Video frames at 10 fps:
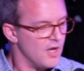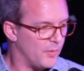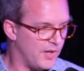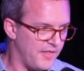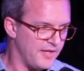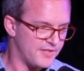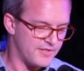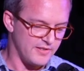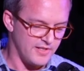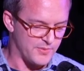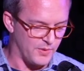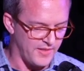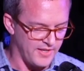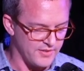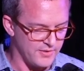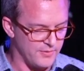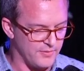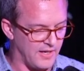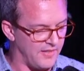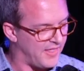When this is what they
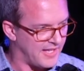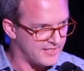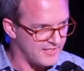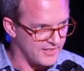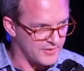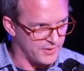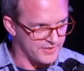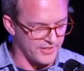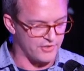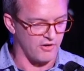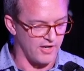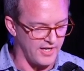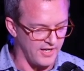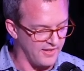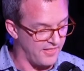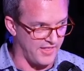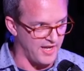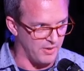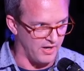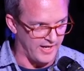do, and that is what I try,
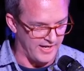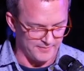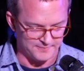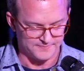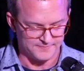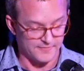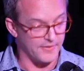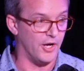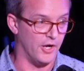they buy, the